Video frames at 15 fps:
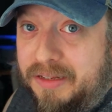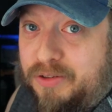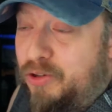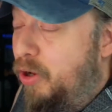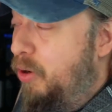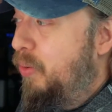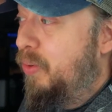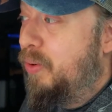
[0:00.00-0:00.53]

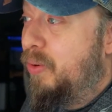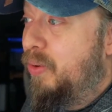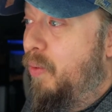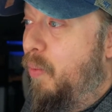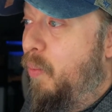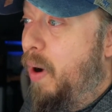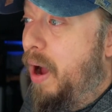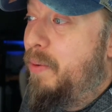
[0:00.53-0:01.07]
So
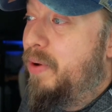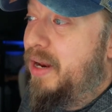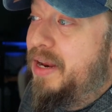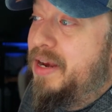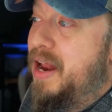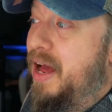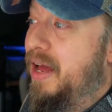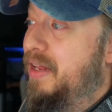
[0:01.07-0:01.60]
why would I
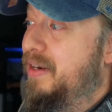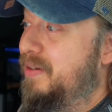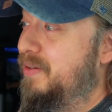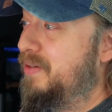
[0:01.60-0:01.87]
not